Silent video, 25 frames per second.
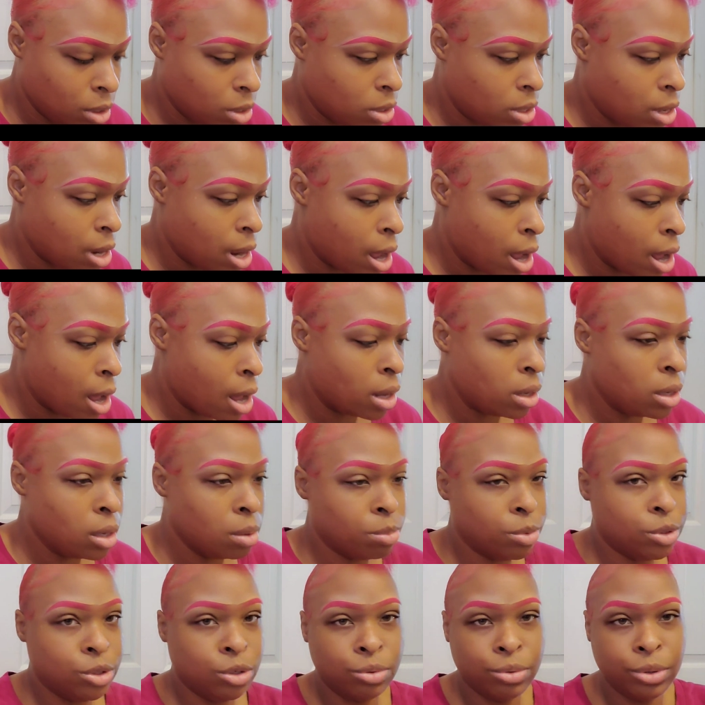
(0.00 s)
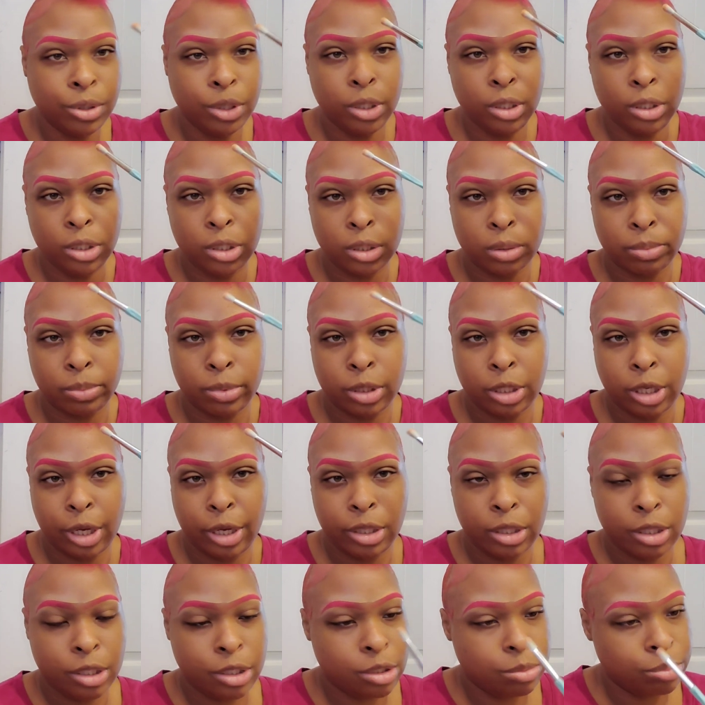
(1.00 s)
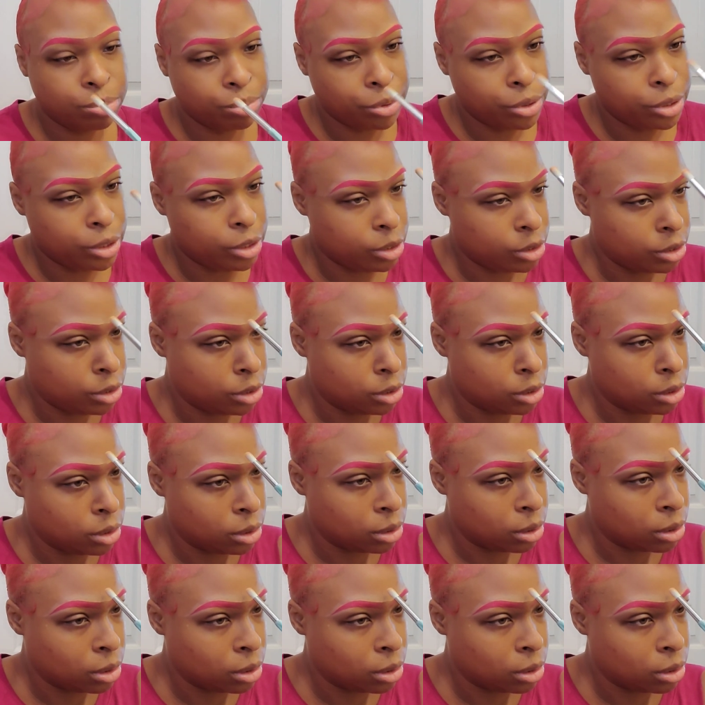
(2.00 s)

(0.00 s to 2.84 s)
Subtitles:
Now all I'm gonna do is I'm gonna take this brush